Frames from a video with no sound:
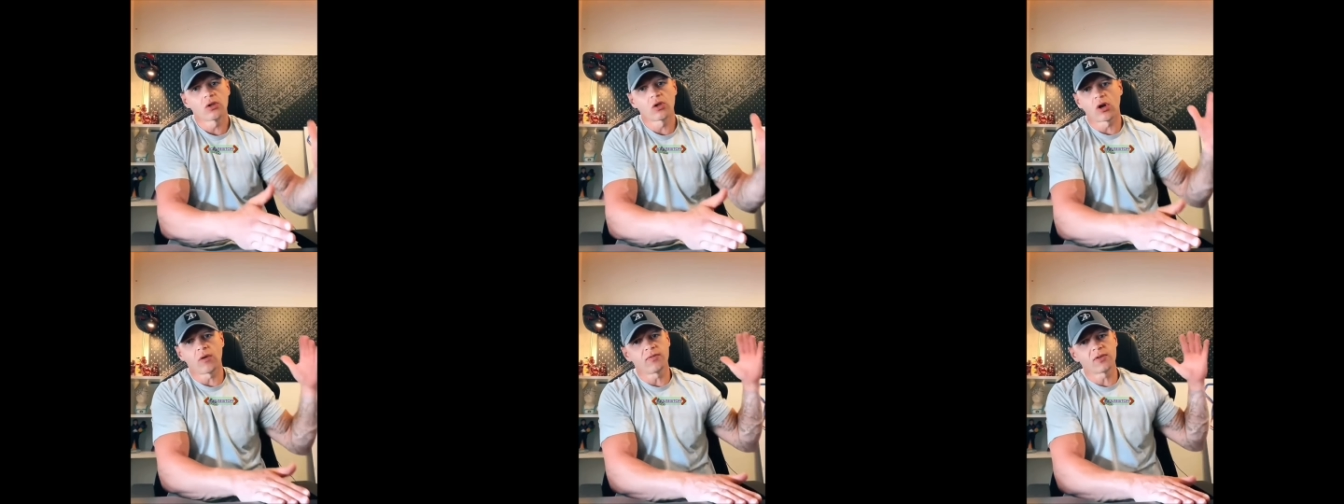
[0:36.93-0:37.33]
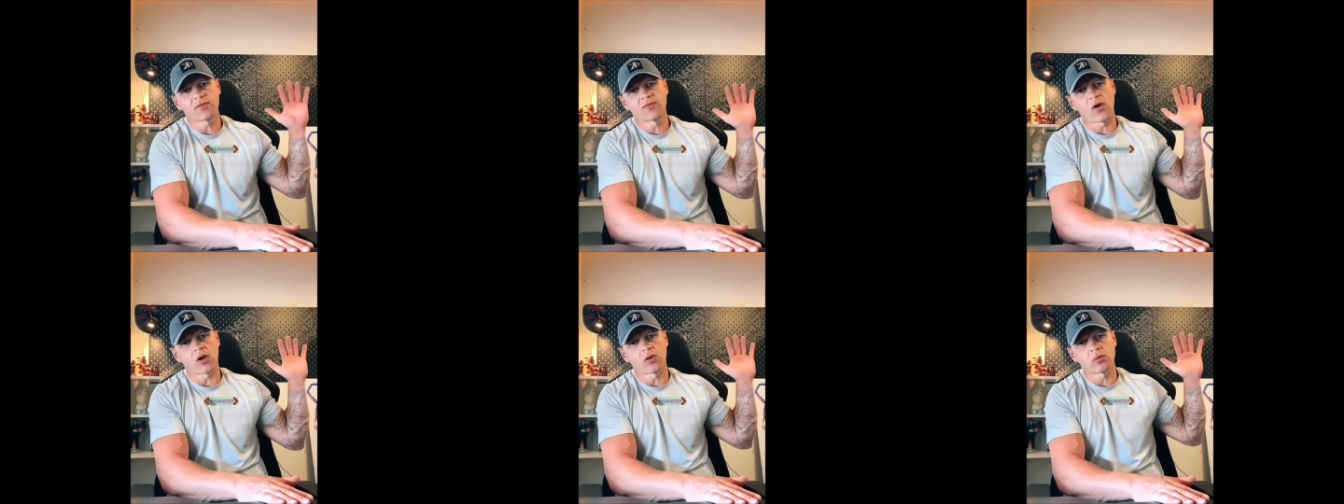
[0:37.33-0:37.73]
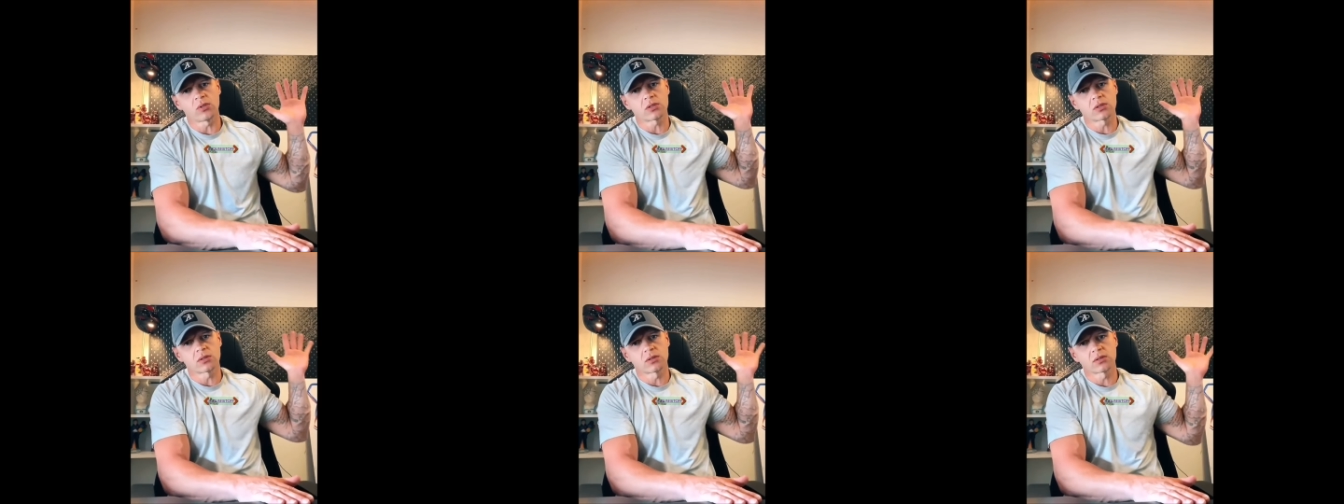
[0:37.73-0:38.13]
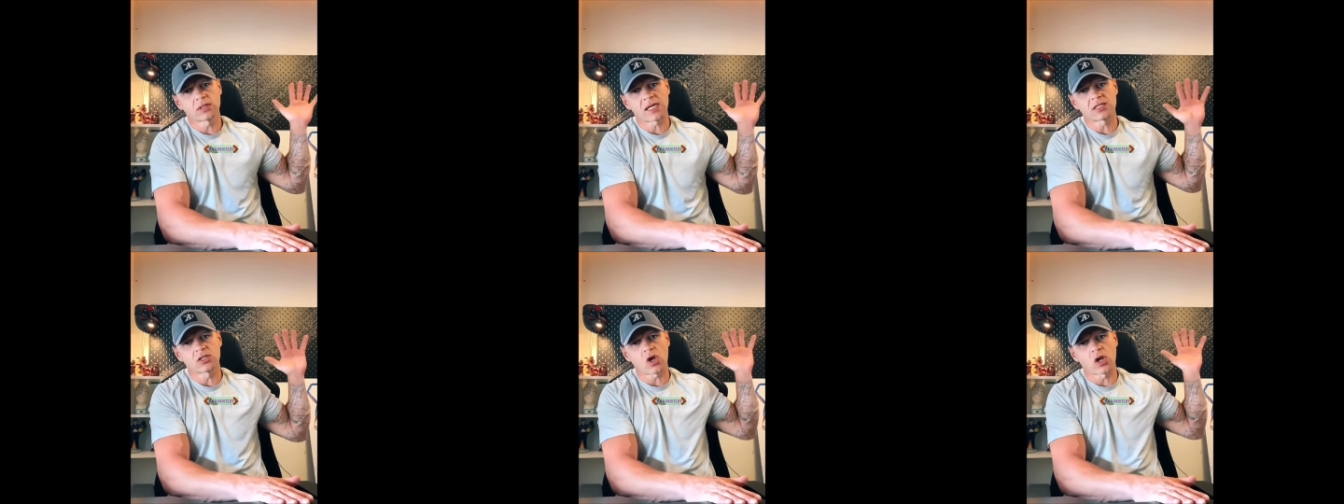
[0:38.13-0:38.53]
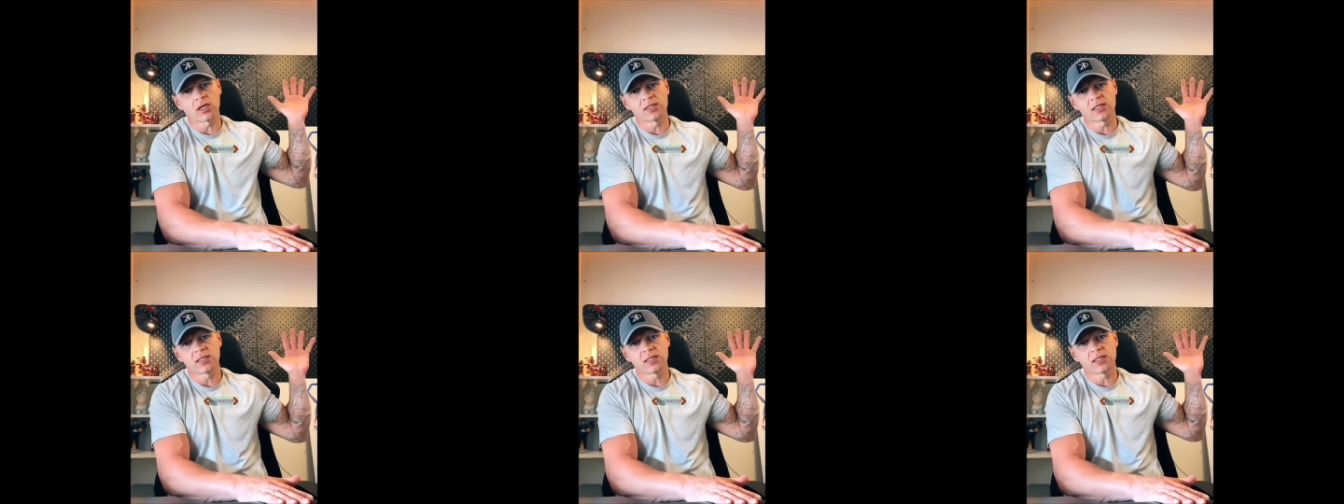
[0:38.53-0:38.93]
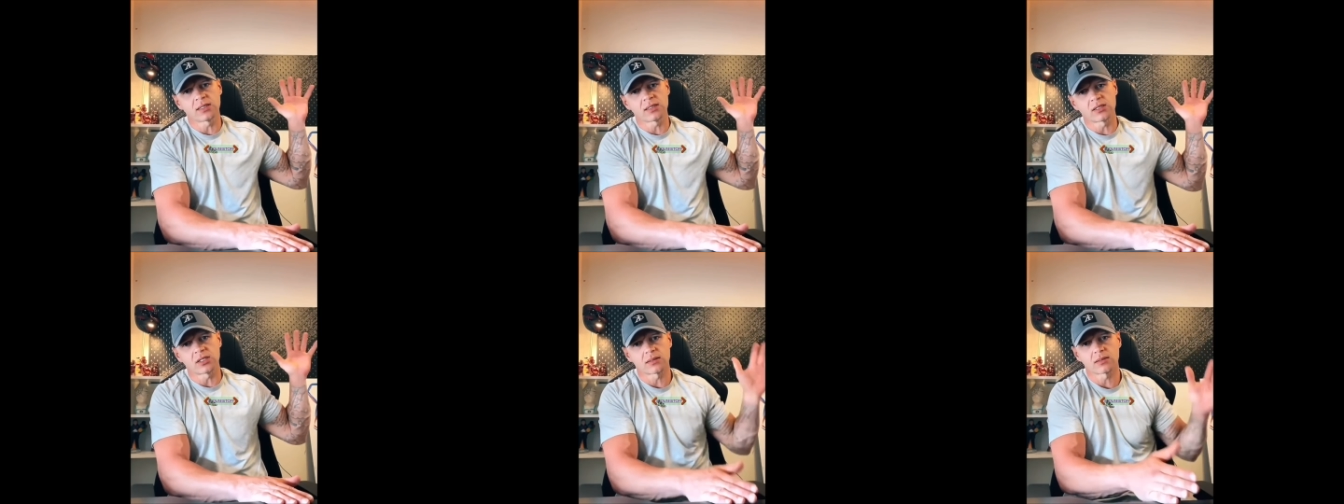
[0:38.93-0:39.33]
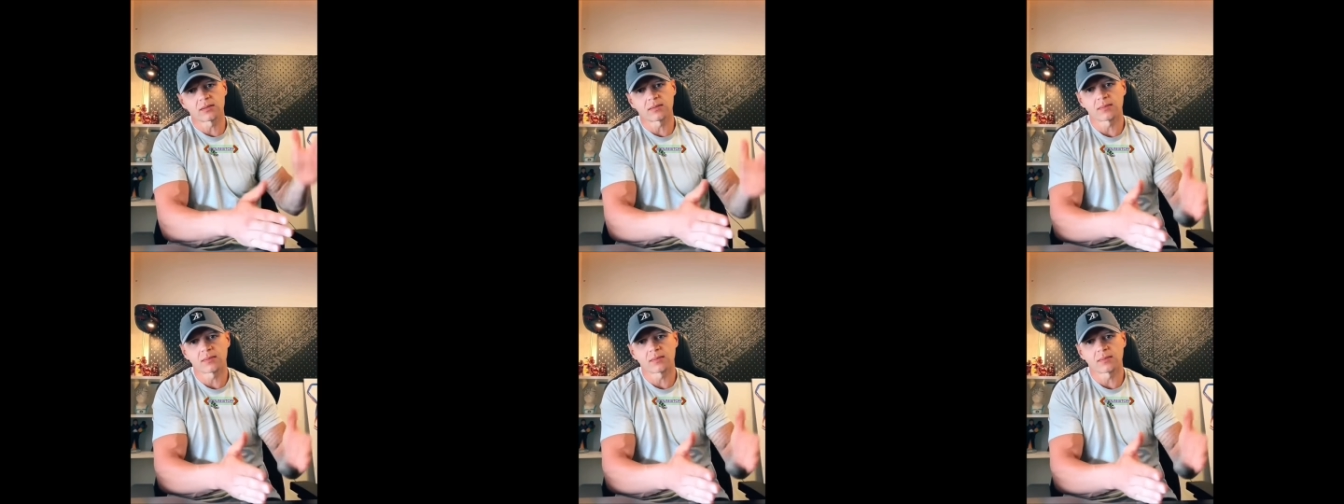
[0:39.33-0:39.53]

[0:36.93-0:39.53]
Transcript: not off his followers. That's his holidays.